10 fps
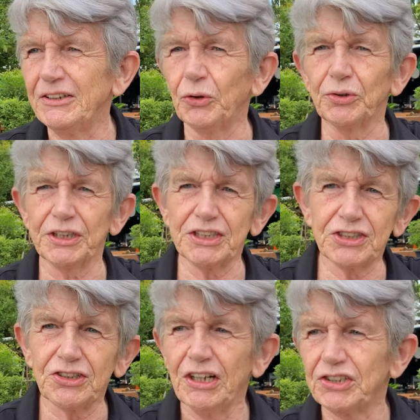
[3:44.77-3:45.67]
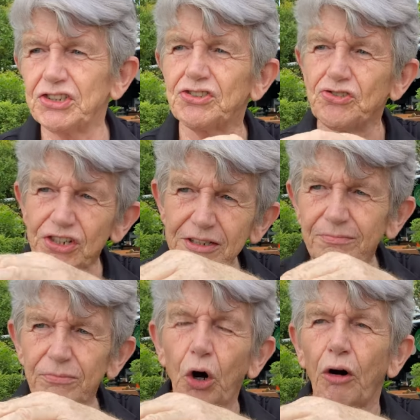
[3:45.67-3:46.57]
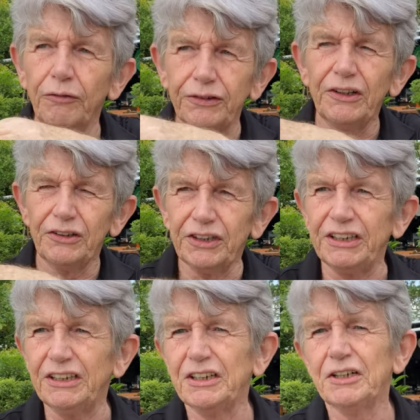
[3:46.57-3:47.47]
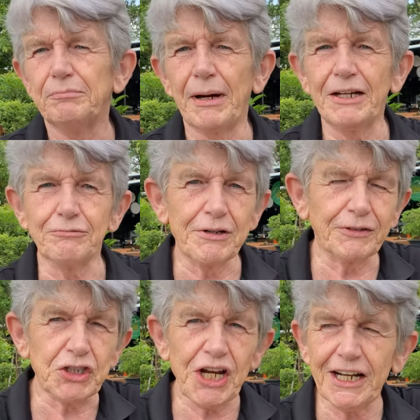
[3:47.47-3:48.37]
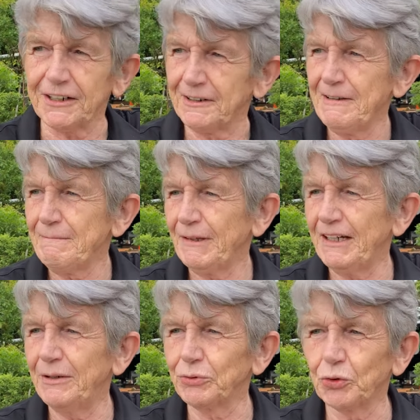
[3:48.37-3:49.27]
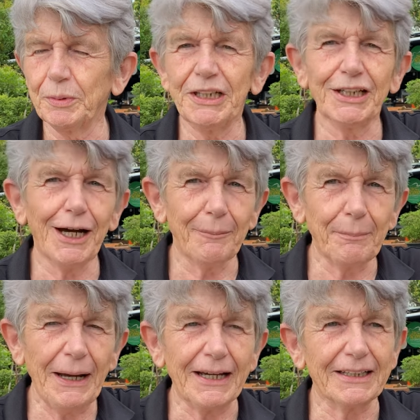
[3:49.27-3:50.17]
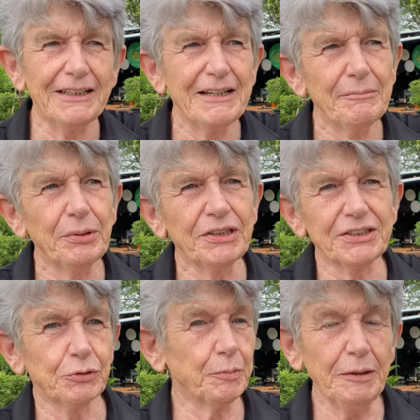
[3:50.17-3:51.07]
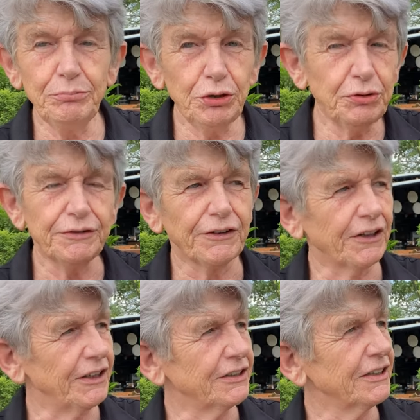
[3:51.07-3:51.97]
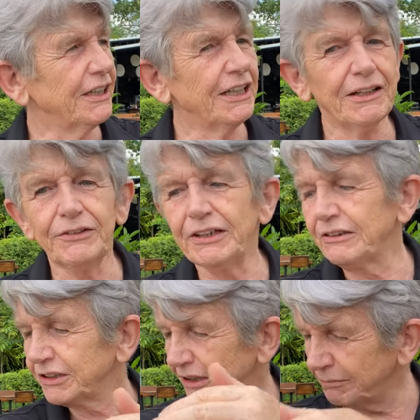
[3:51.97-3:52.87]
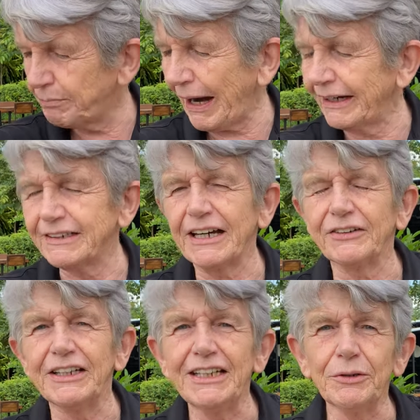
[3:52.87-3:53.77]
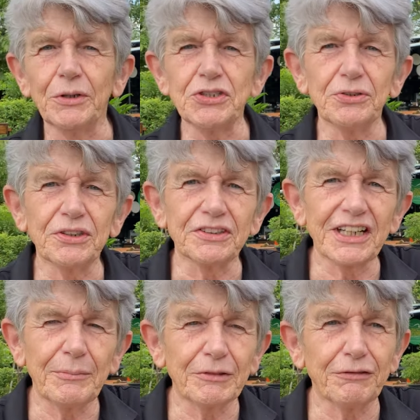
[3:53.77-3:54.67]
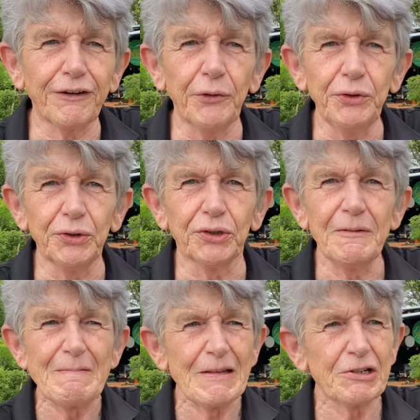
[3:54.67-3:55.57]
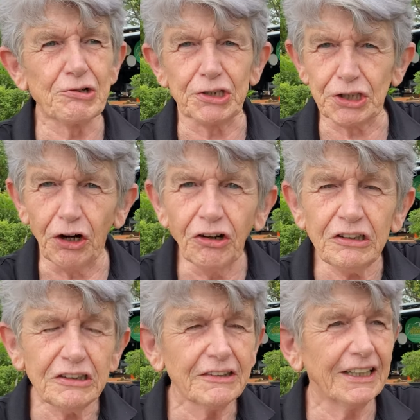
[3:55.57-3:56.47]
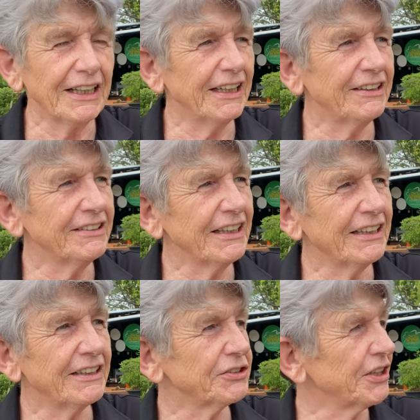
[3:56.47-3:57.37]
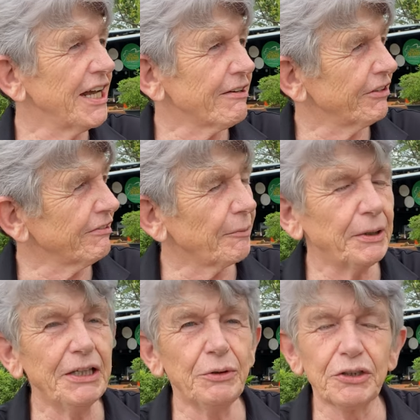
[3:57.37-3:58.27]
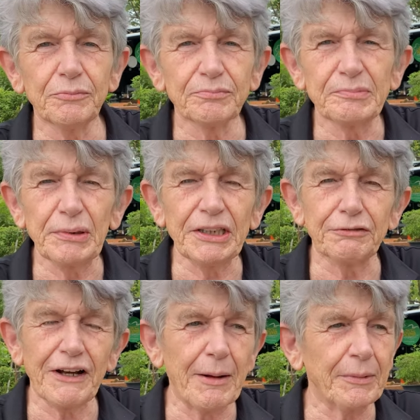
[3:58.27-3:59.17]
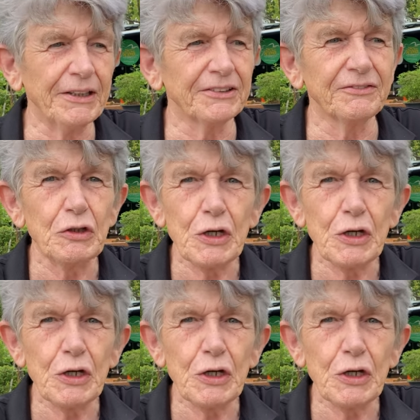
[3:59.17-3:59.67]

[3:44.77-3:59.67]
or this stream of the main river channel. It was all being cut back because it was being beautified. There is a bank down here which you can come and float your cretonne, and there's an area up here where you can bring the family and